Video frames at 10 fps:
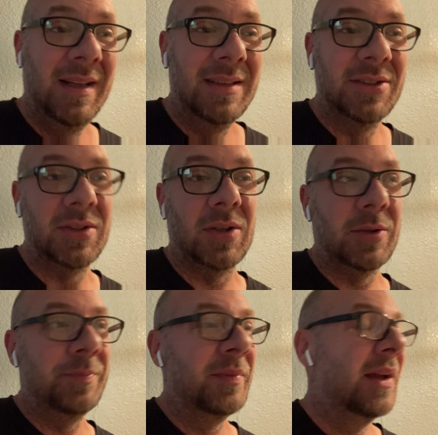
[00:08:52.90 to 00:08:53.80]

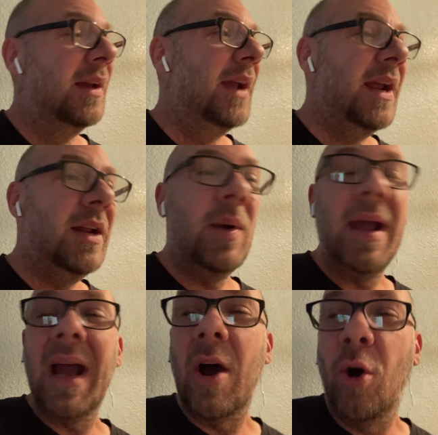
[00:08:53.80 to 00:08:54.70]
So
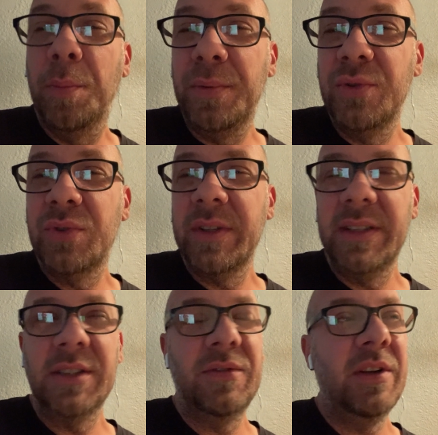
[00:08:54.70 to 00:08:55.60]
anyway, I hope you enjoyed
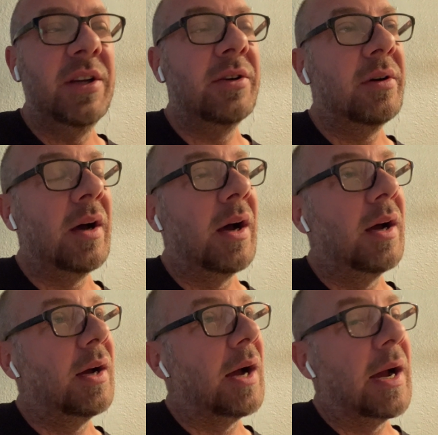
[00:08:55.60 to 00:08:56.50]
this video.
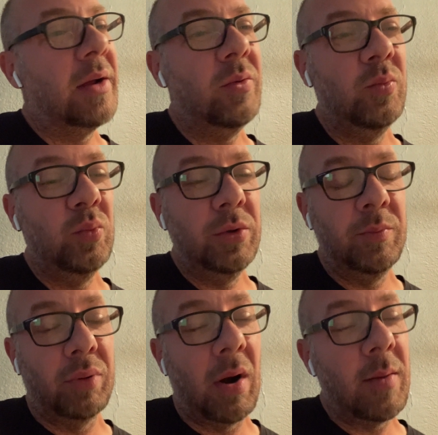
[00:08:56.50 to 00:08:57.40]
I would
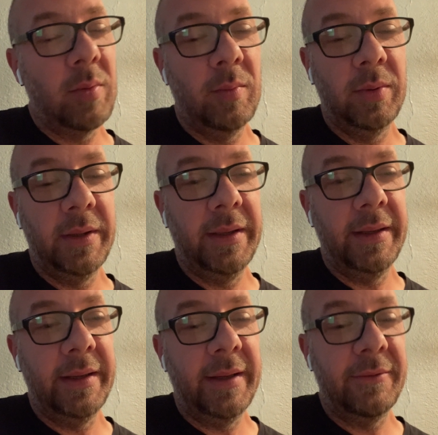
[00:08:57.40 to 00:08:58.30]

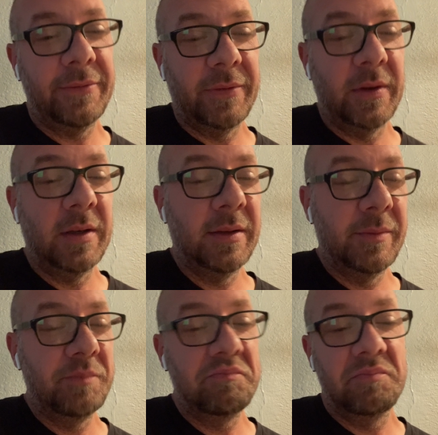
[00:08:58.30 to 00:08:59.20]
probably, if
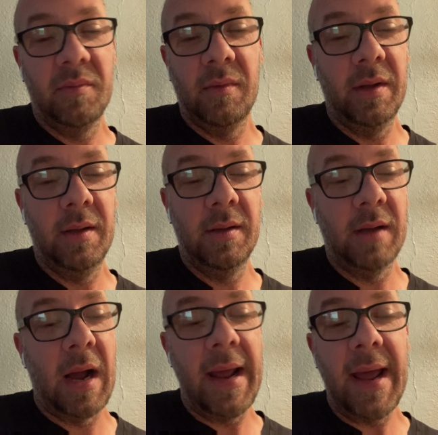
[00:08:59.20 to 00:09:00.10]

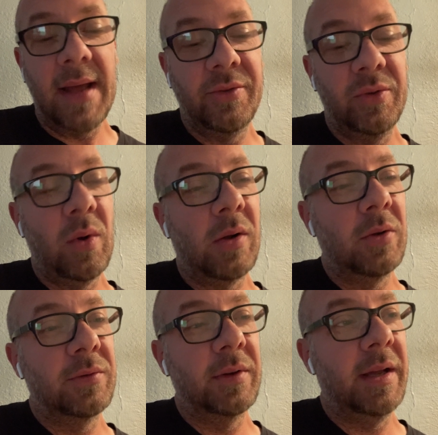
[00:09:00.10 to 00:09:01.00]
I had to do all
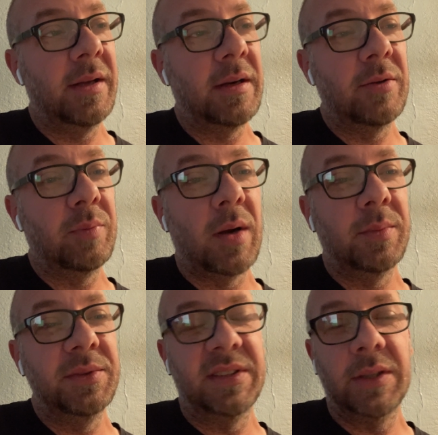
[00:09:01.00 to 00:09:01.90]
over again, I'd
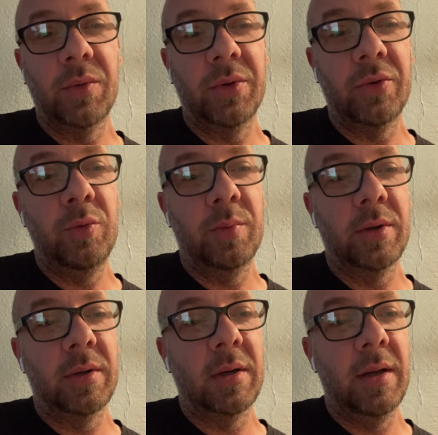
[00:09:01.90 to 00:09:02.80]
probably stick with the
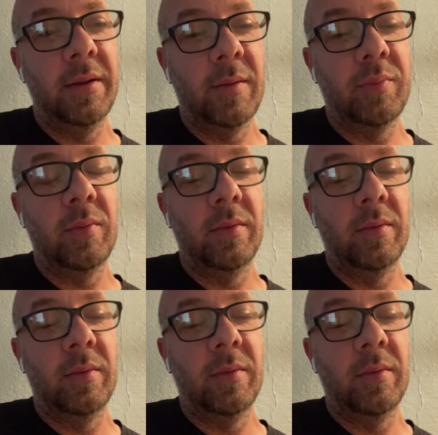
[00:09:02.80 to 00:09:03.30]
Uber.